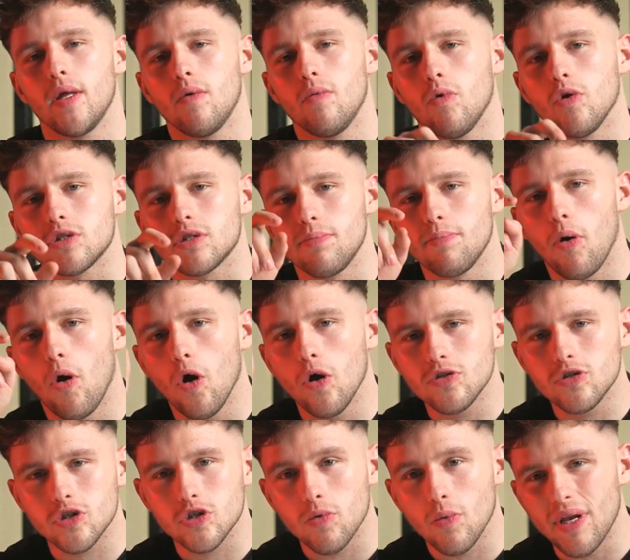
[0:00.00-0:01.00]
What's
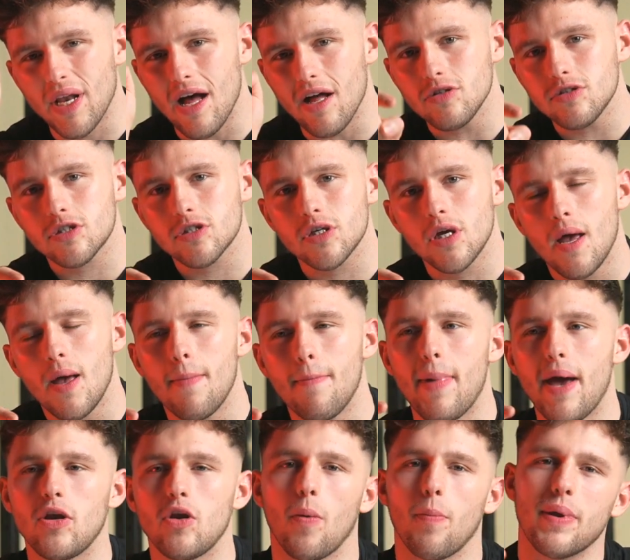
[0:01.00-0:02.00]
important to someone else
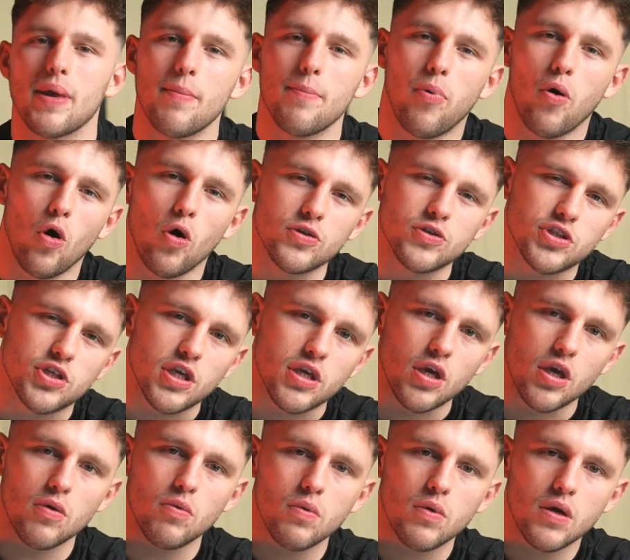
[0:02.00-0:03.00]
may not be important to
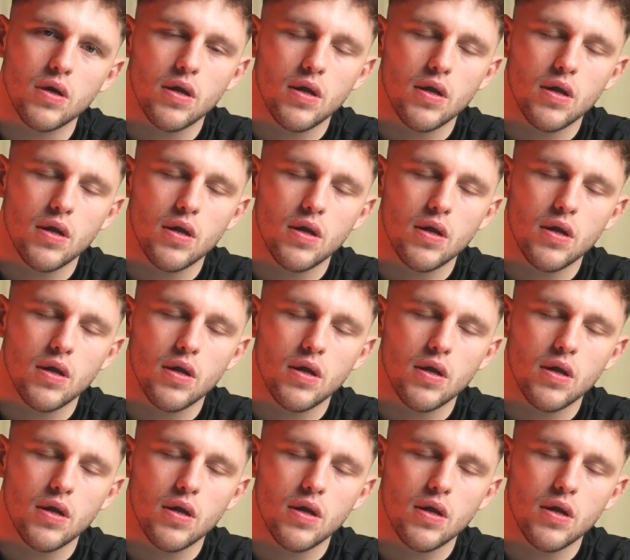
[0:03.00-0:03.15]
you.